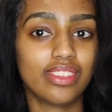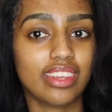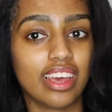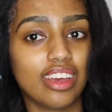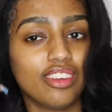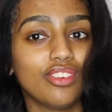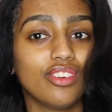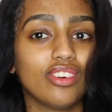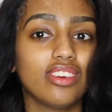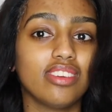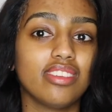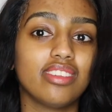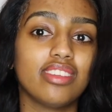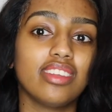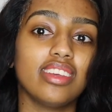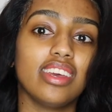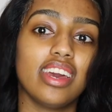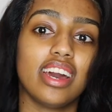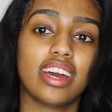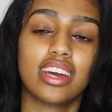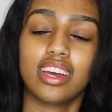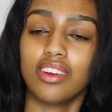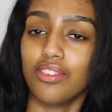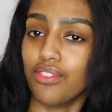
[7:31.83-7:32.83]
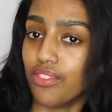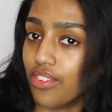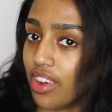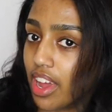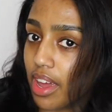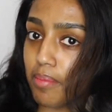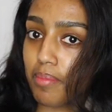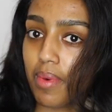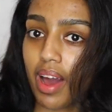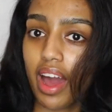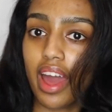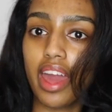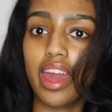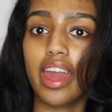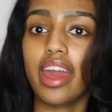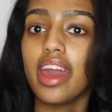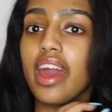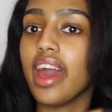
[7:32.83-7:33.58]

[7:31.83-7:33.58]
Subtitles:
As you can see, I can rig my